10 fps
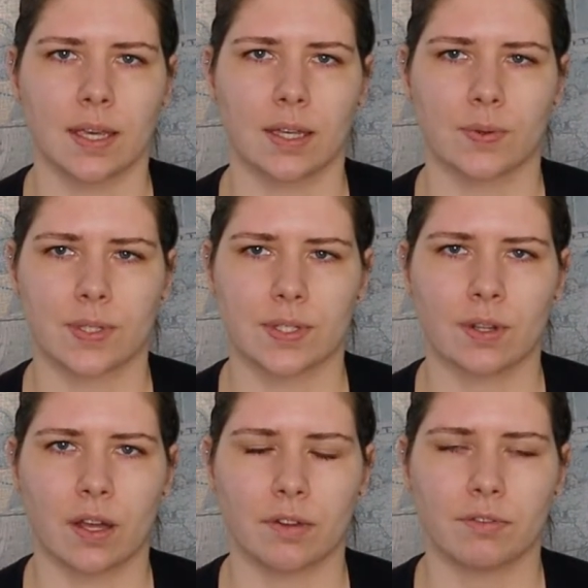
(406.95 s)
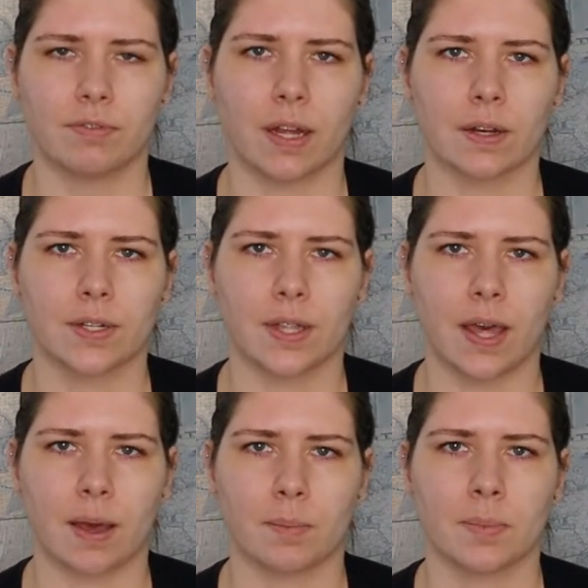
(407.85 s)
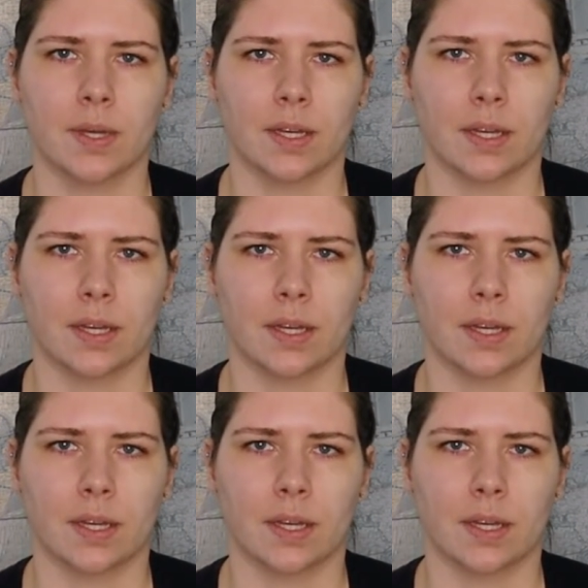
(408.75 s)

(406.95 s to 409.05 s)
It's not fair to them